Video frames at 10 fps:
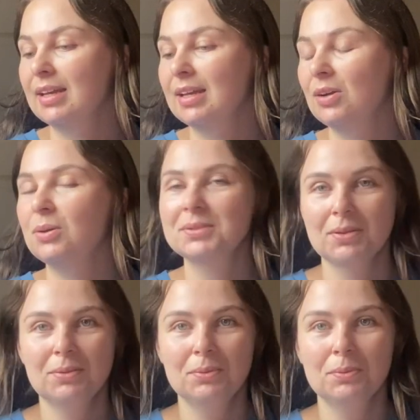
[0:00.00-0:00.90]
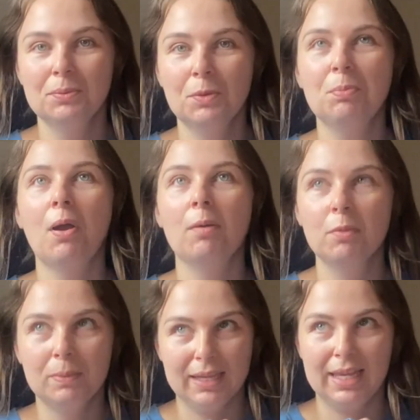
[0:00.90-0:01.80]
also will
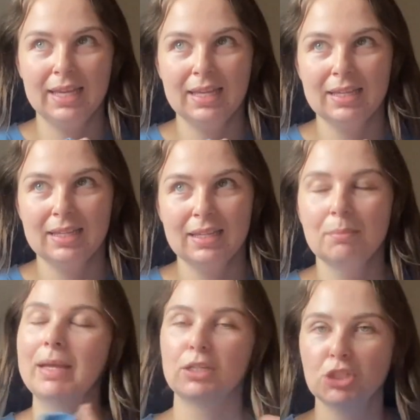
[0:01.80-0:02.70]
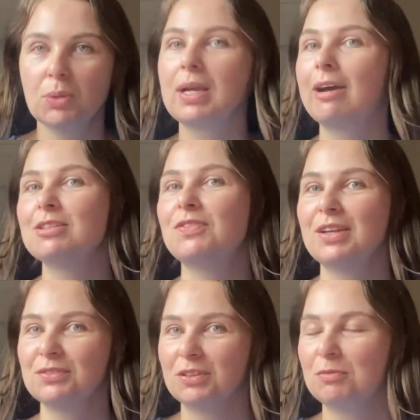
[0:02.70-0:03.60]
probably make a joke out of it in
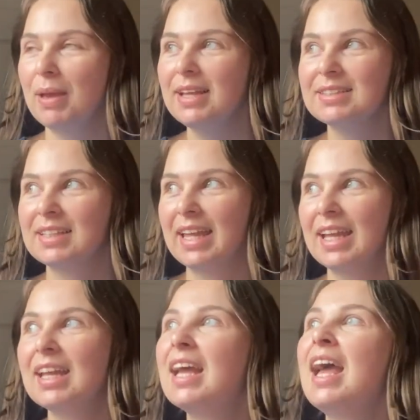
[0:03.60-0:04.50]
front of Paisley,